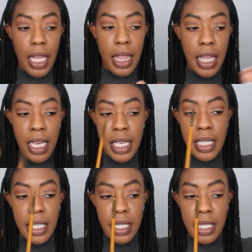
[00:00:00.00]

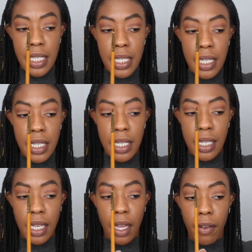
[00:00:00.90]
this
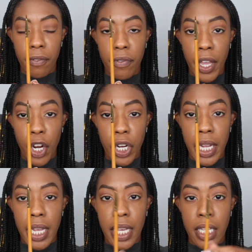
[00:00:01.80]

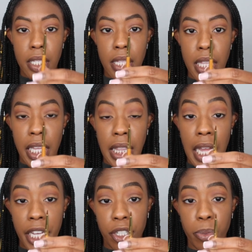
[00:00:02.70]
very thin
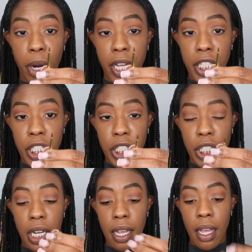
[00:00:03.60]
liner
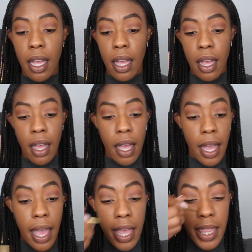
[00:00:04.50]
brush,
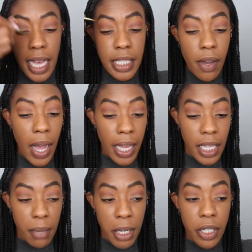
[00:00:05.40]
and that's how I
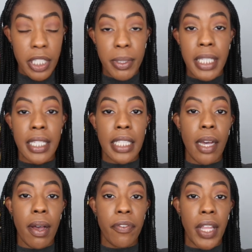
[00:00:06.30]
cut my crease, because that's
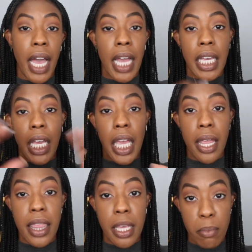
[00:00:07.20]
how I feel like I can
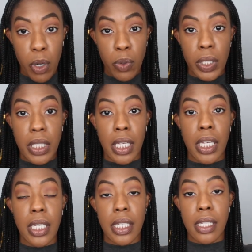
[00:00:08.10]
get the most
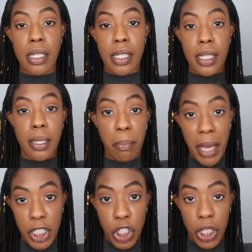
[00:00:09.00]

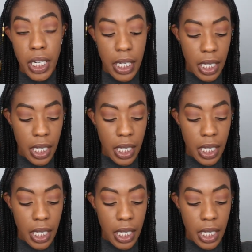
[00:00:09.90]
symmetric